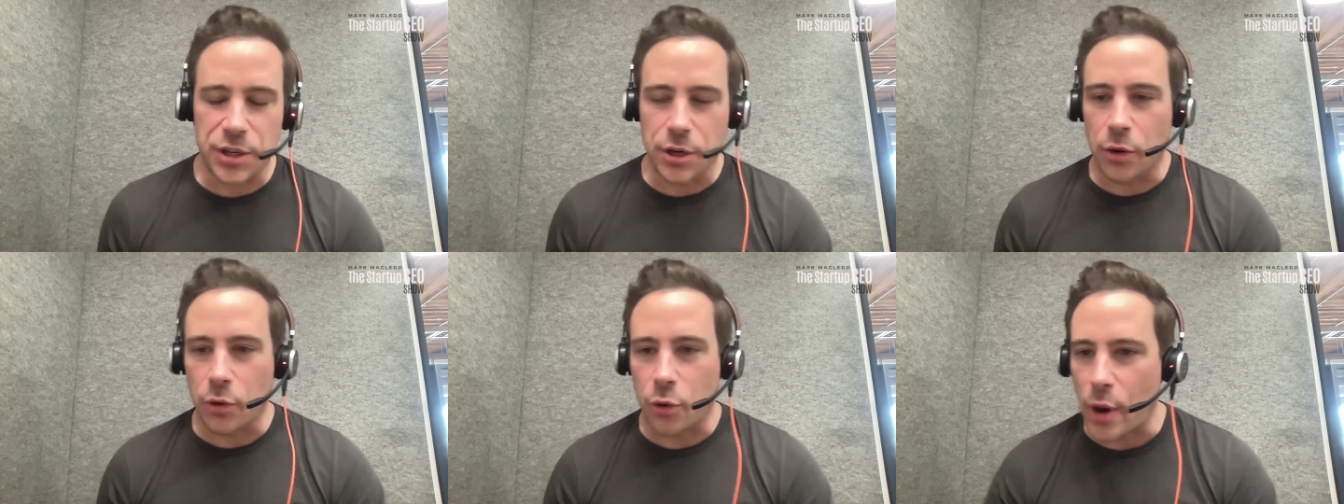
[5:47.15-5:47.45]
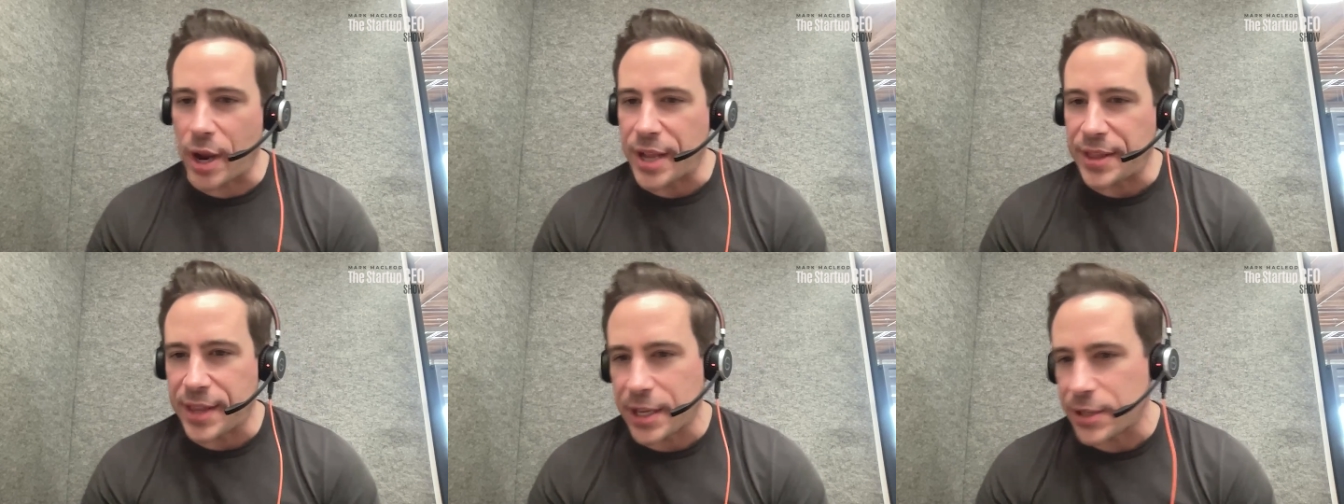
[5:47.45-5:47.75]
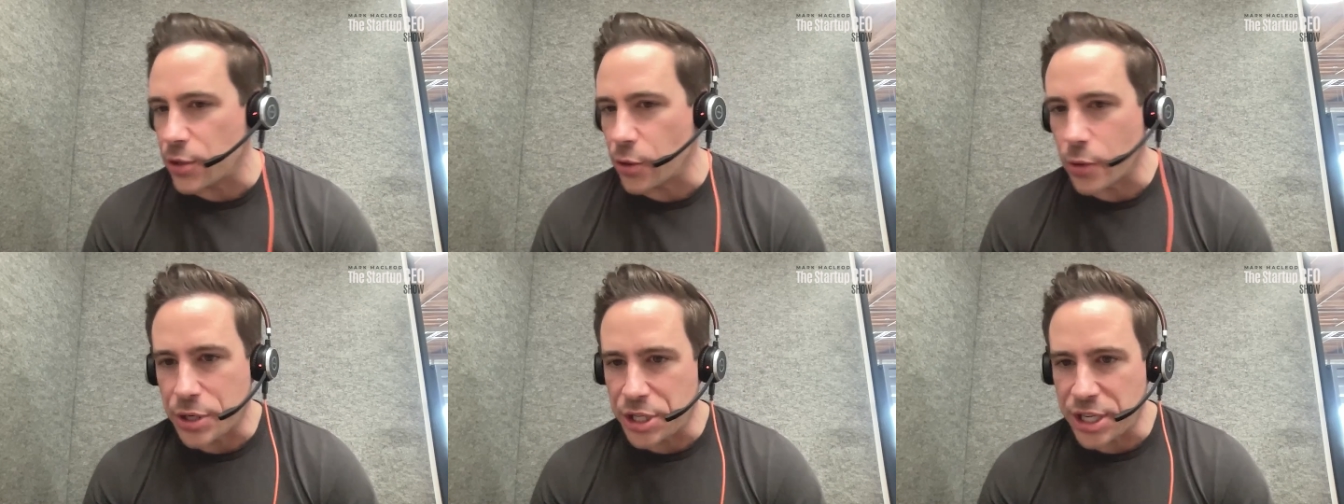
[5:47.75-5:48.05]
great things
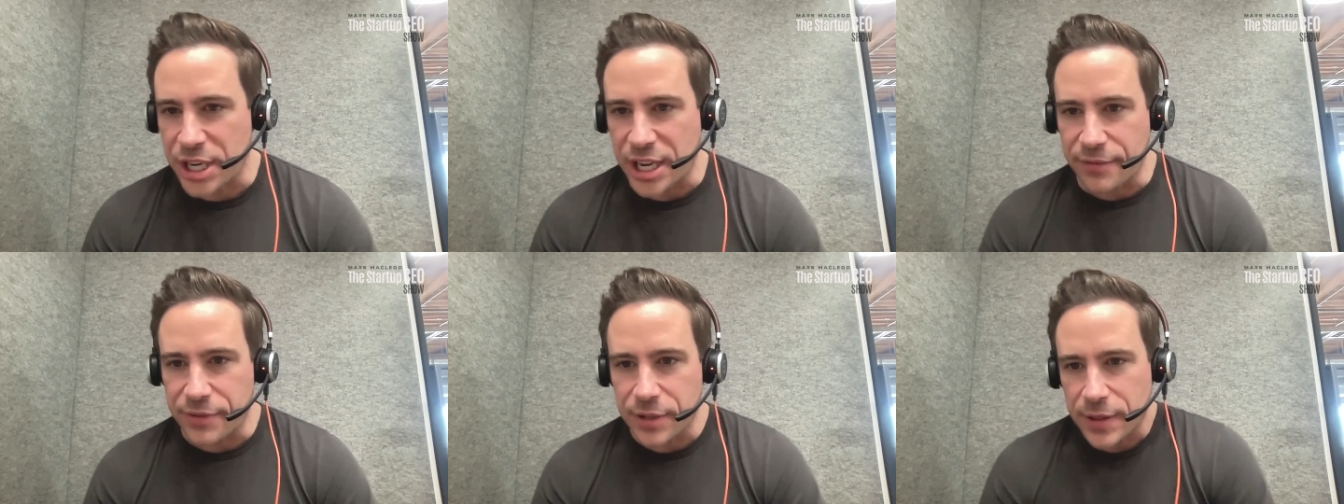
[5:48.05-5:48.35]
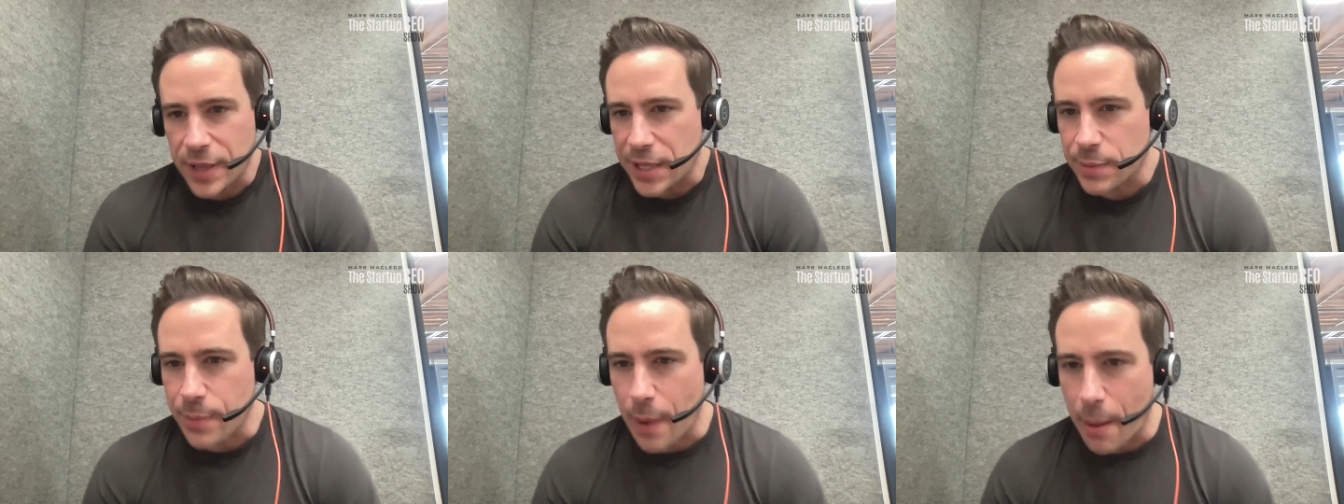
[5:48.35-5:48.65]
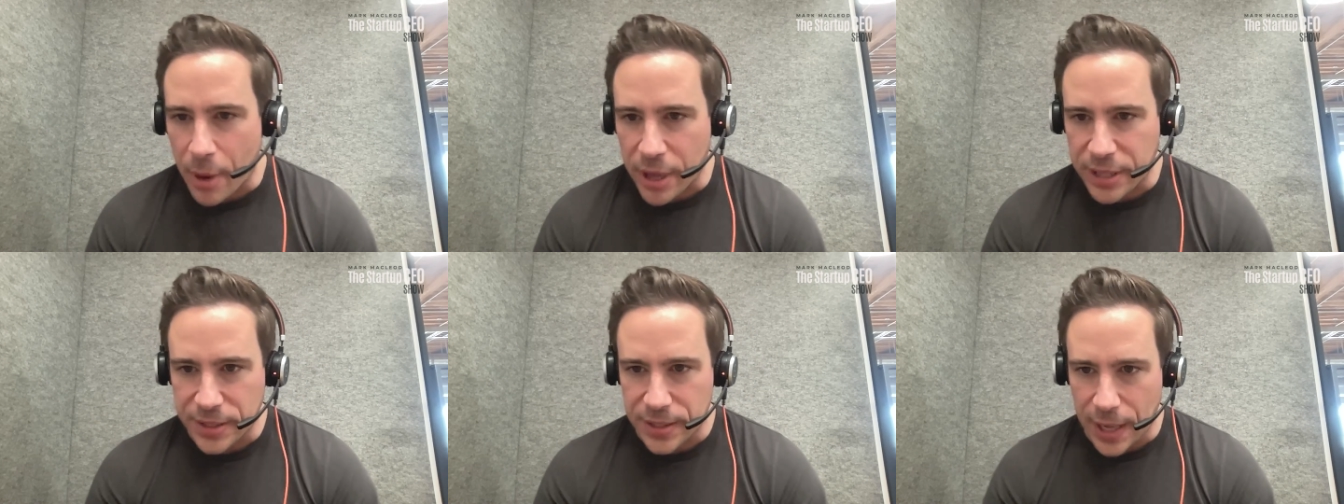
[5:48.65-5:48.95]
are achieved. And that's my
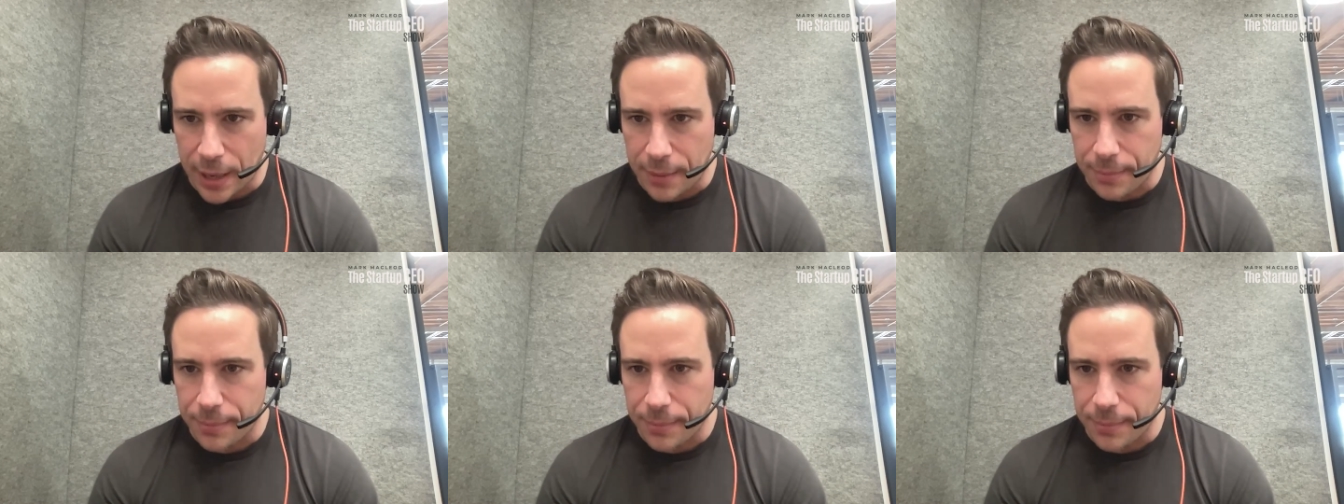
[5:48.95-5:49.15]
mindset.